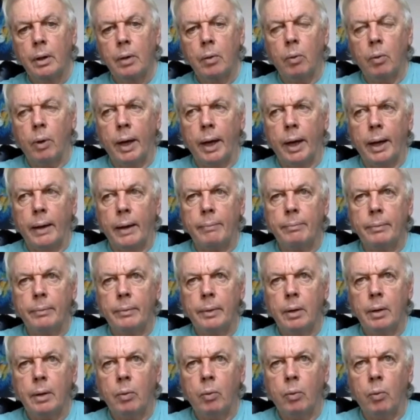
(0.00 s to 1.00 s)
where
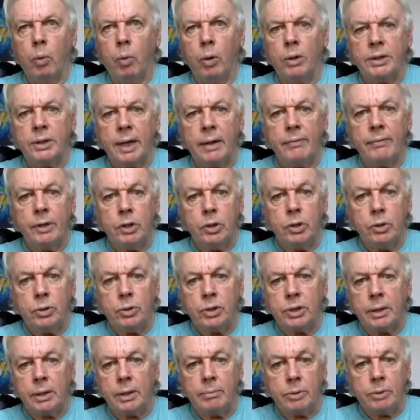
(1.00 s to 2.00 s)
whatever you
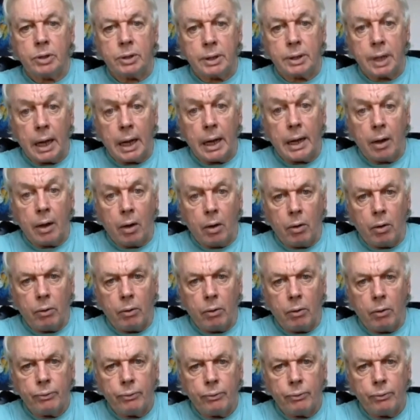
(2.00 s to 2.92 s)
seem to die of,